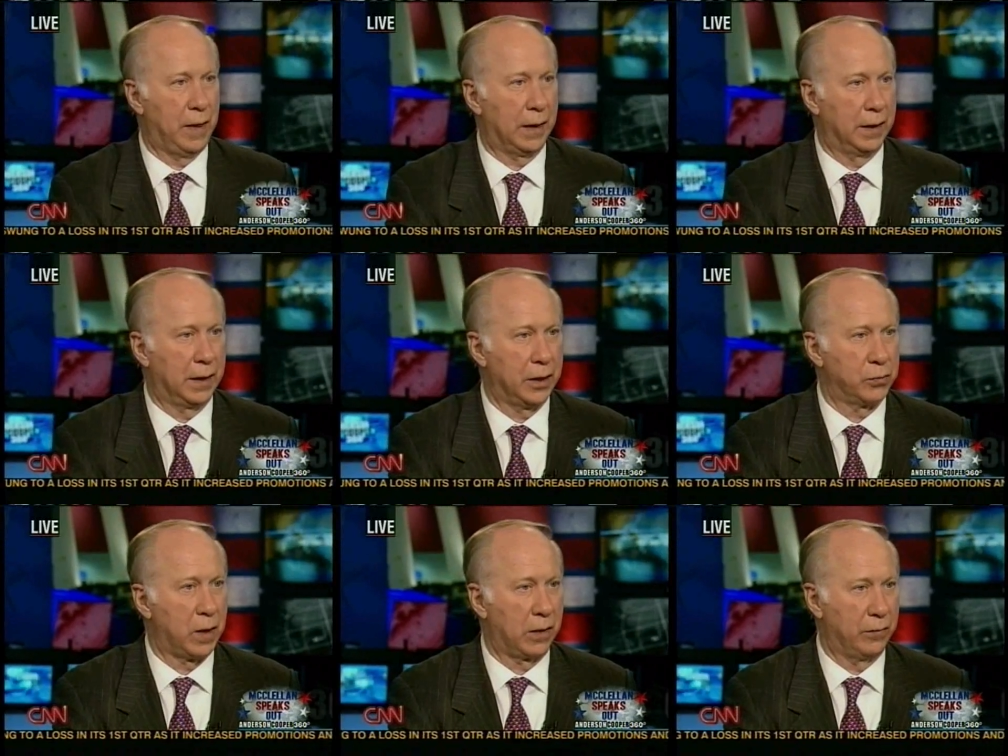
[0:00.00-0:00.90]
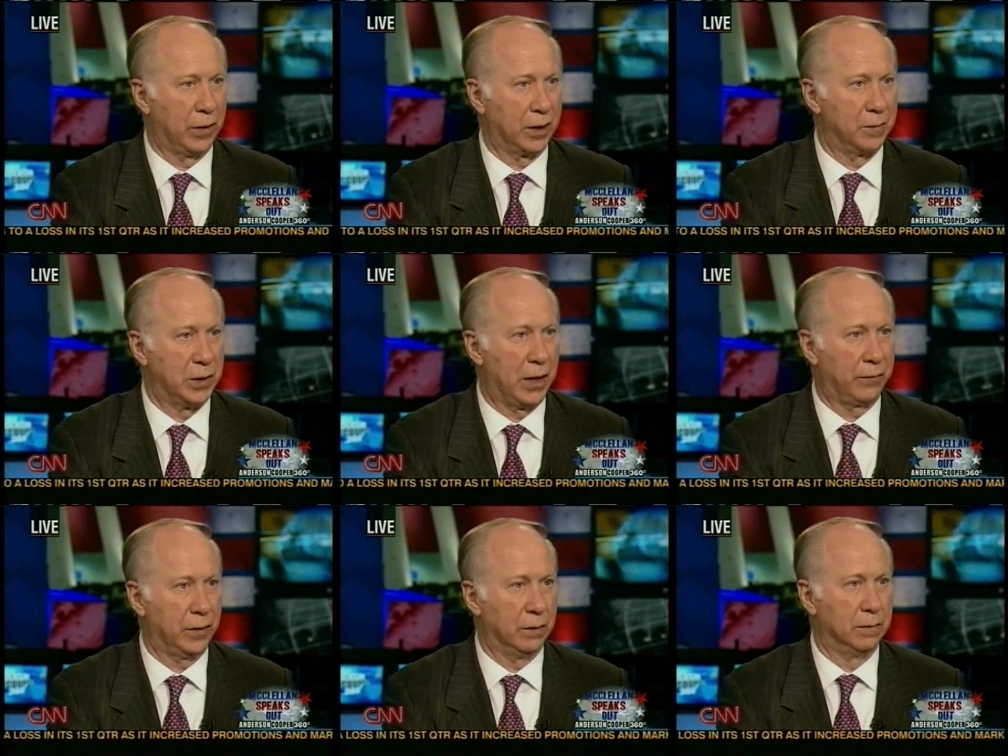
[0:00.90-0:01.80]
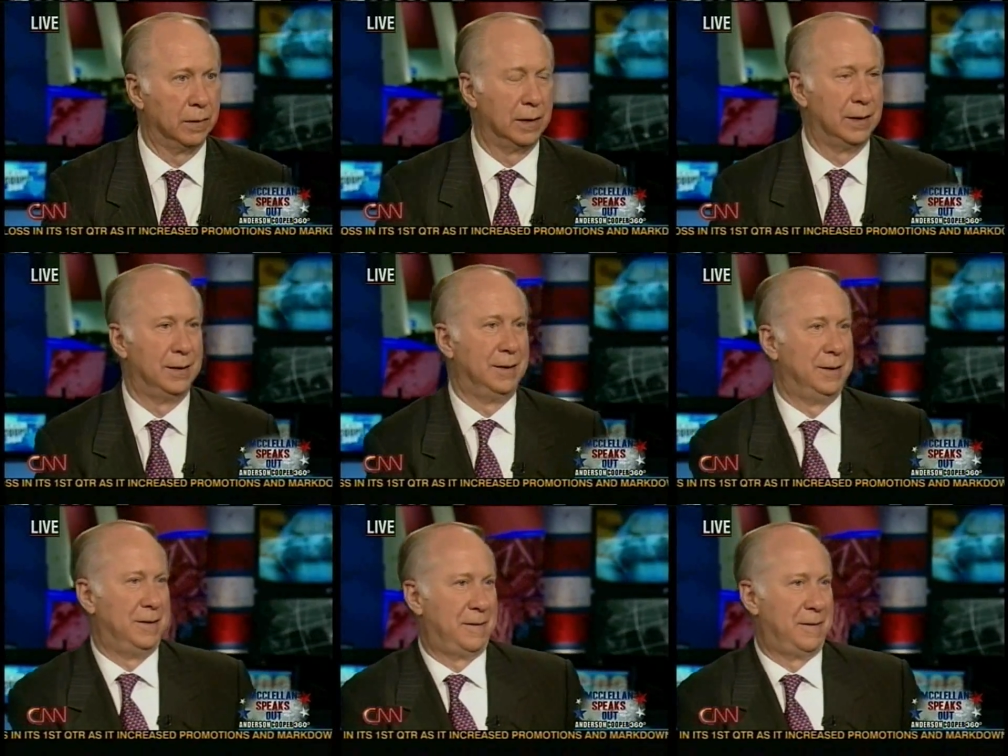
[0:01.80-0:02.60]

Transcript: effect in case Rockefeller comes after you. I'm not going to ask you